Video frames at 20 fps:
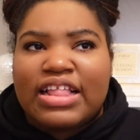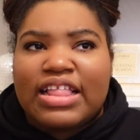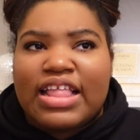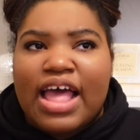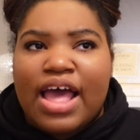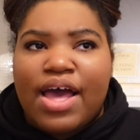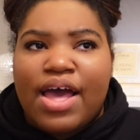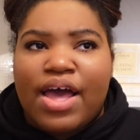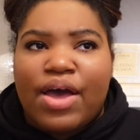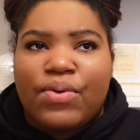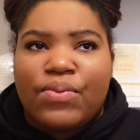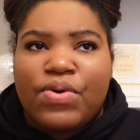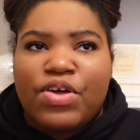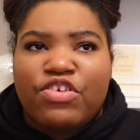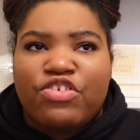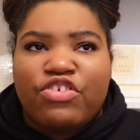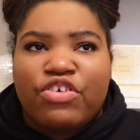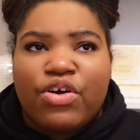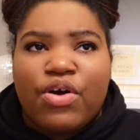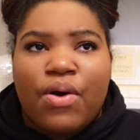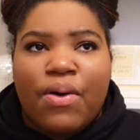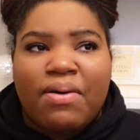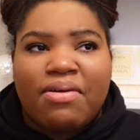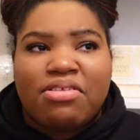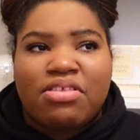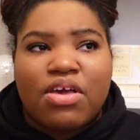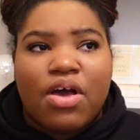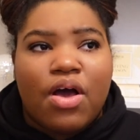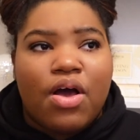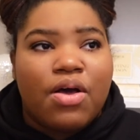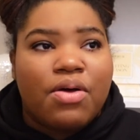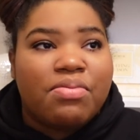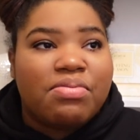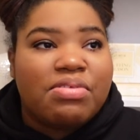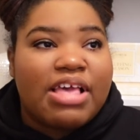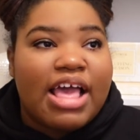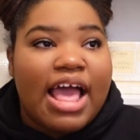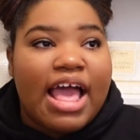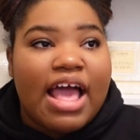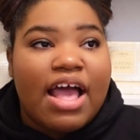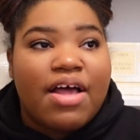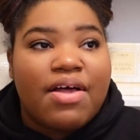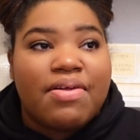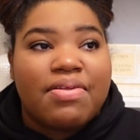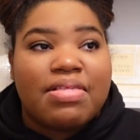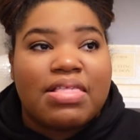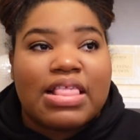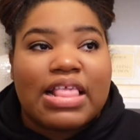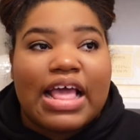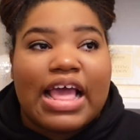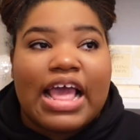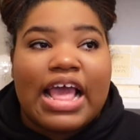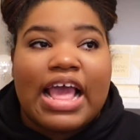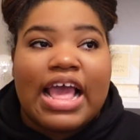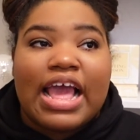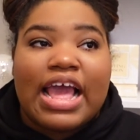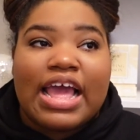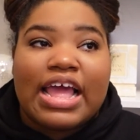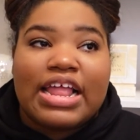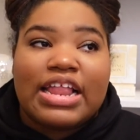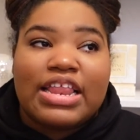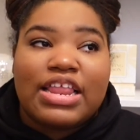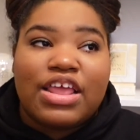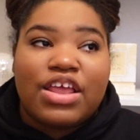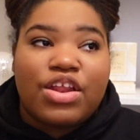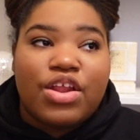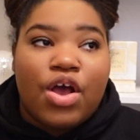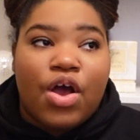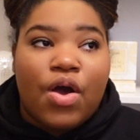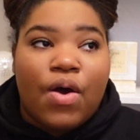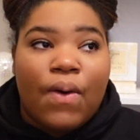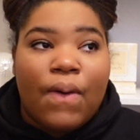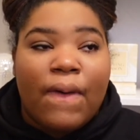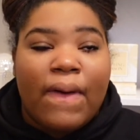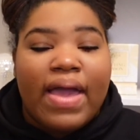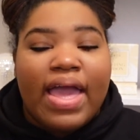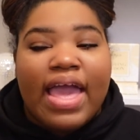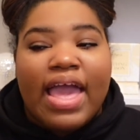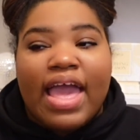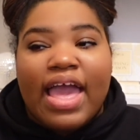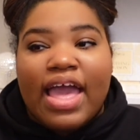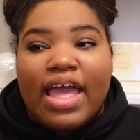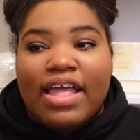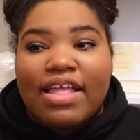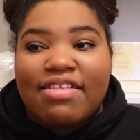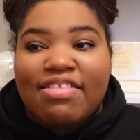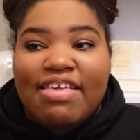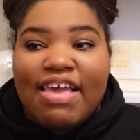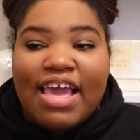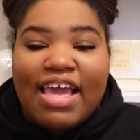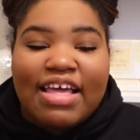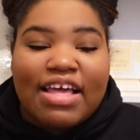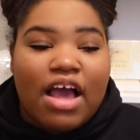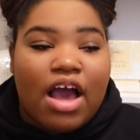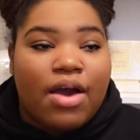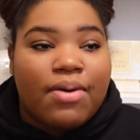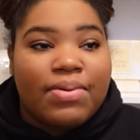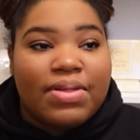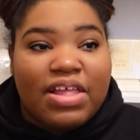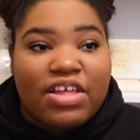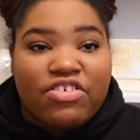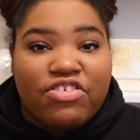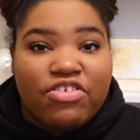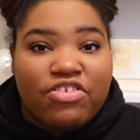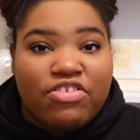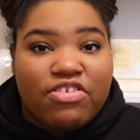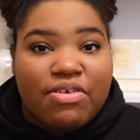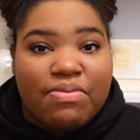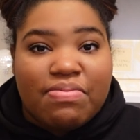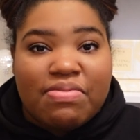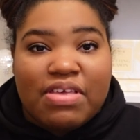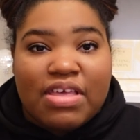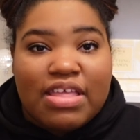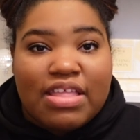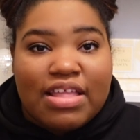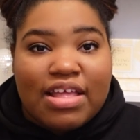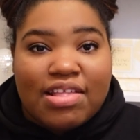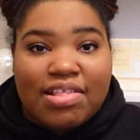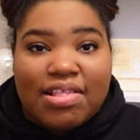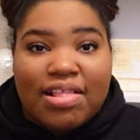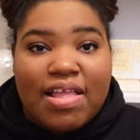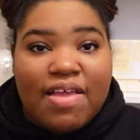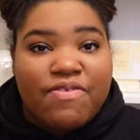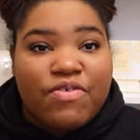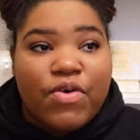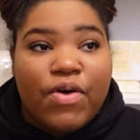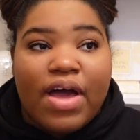that we should go into hometowns and, you know, take our relationship to the next level.